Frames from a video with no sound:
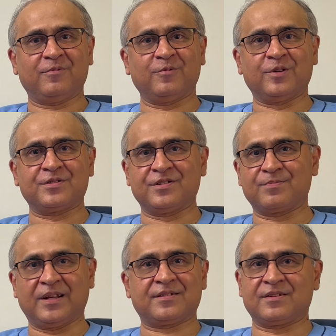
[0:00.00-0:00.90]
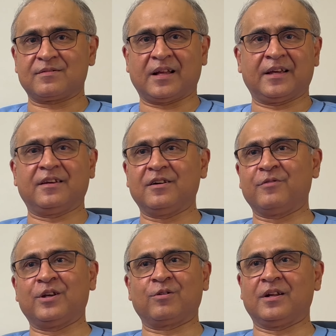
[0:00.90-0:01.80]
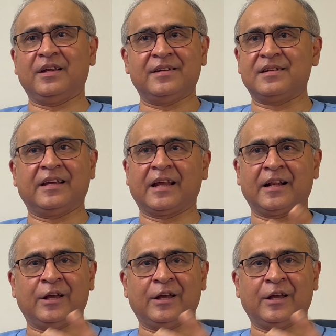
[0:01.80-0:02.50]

versus places like here where you can easily get an